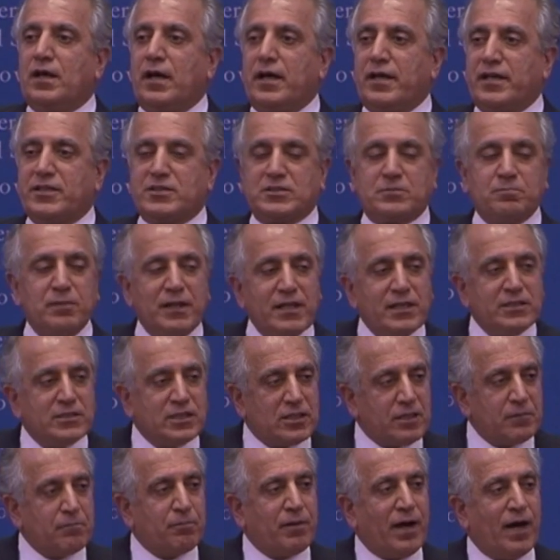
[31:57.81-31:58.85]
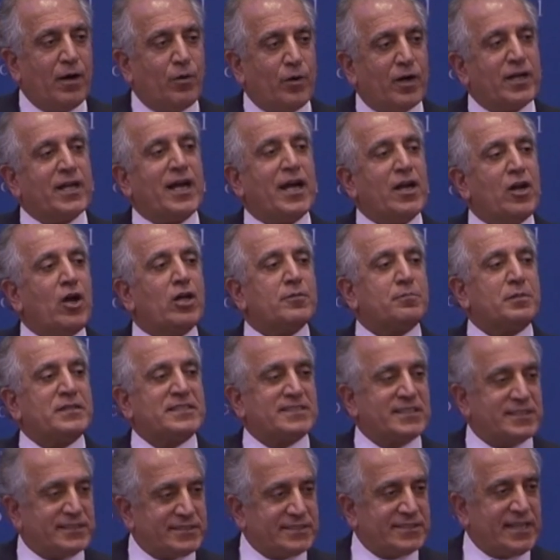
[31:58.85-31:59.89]
And its military power cannot be
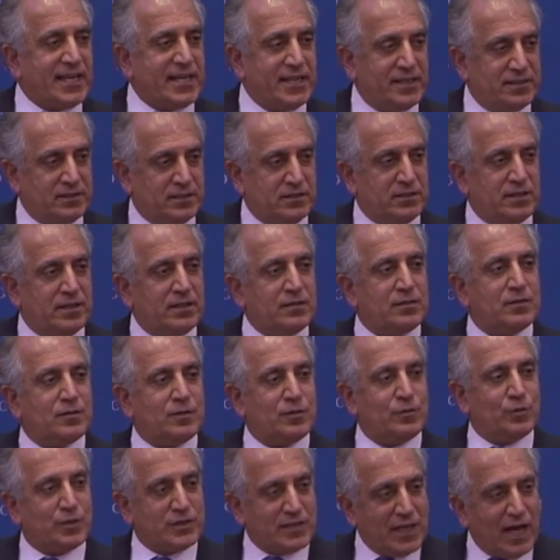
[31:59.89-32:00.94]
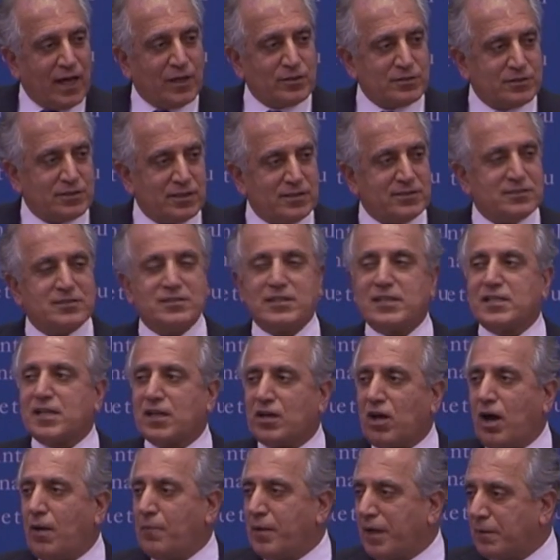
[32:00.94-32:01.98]
sustained without its
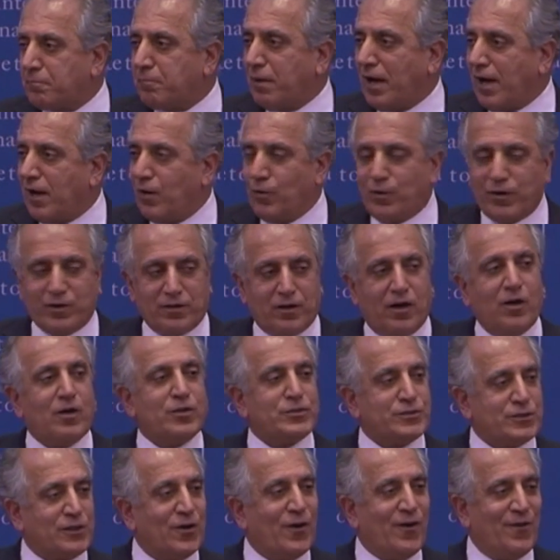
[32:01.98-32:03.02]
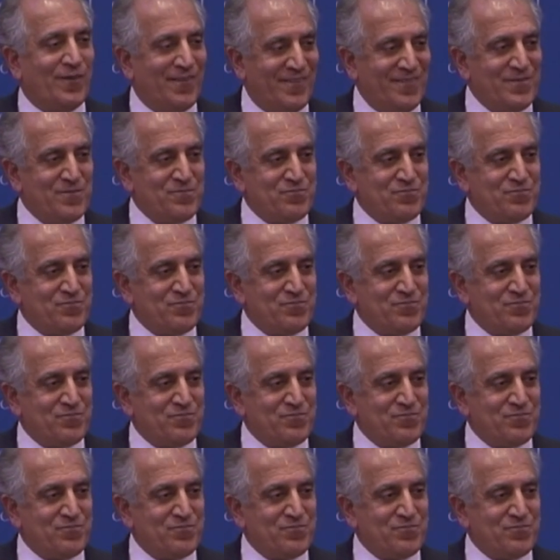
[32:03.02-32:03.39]
economic power also